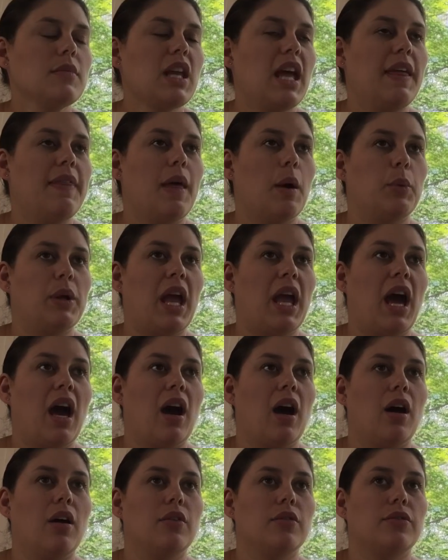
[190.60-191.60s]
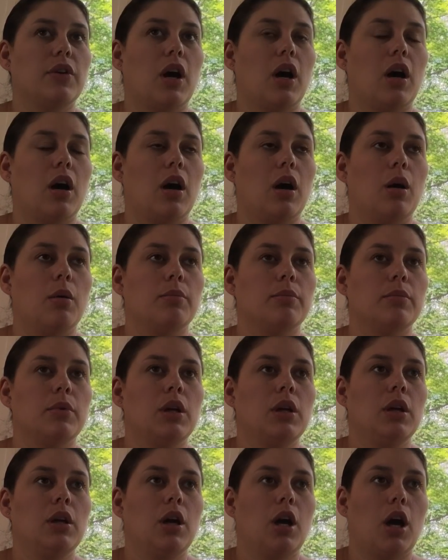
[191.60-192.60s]
and then we have
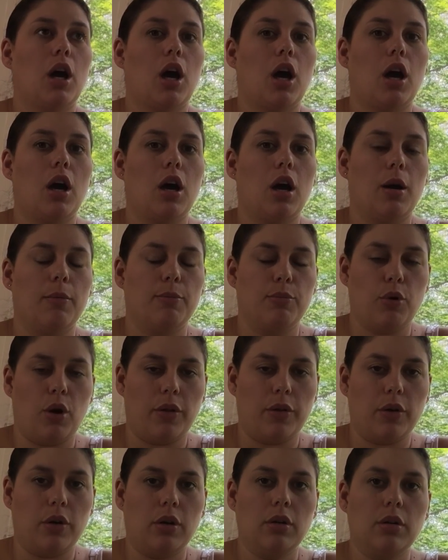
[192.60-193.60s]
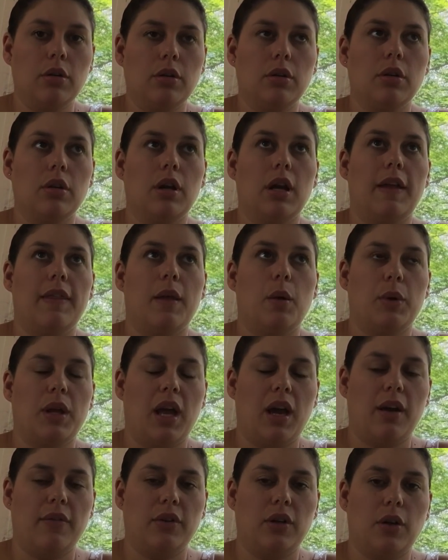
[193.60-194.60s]
a brother, and then we
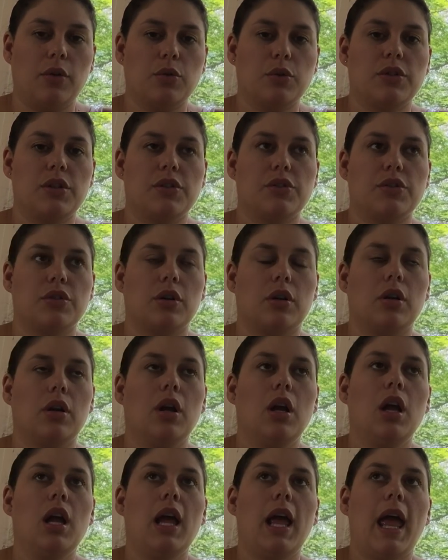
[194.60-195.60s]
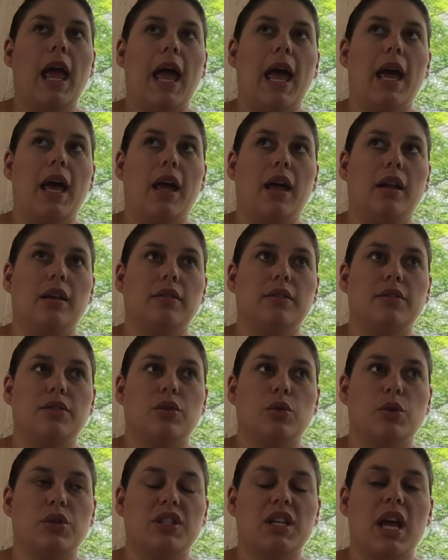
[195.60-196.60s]
have another sister. And
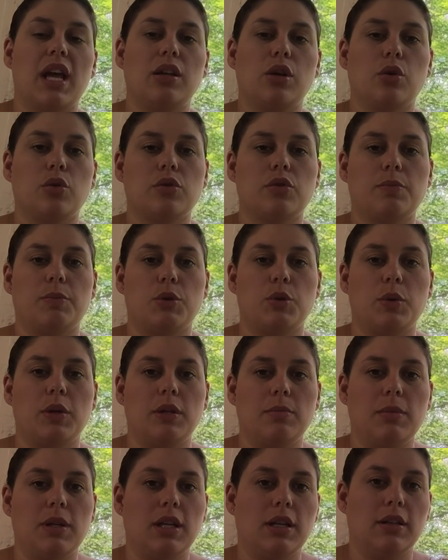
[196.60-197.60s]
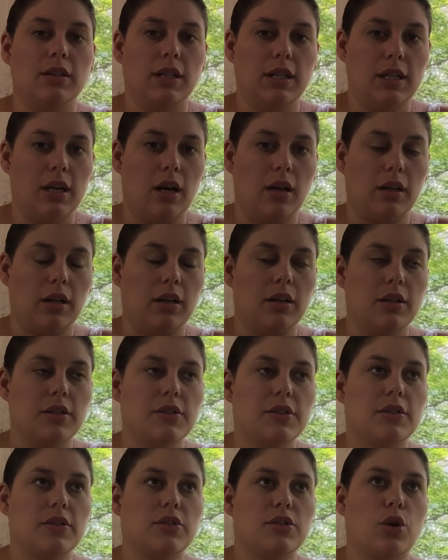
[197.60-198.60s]
there's 10 years between me and the
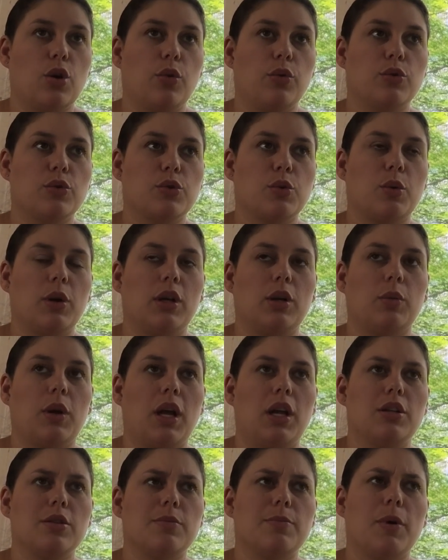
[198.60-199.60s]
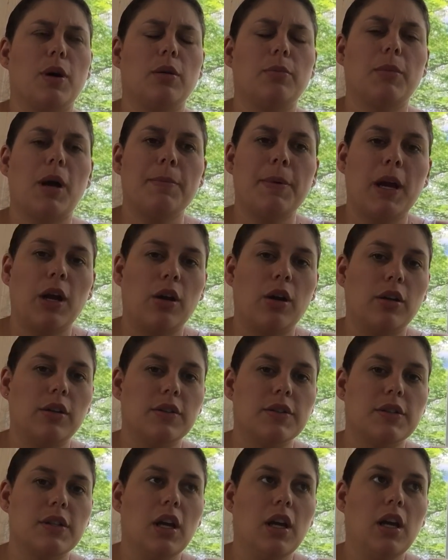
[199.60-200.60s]
youngest, so there's quite a range. But my
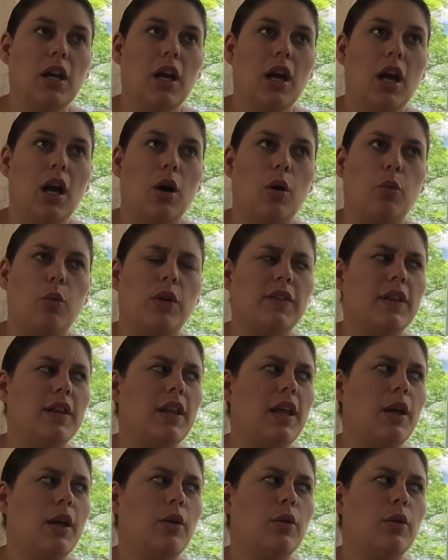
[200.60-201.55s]
parents, when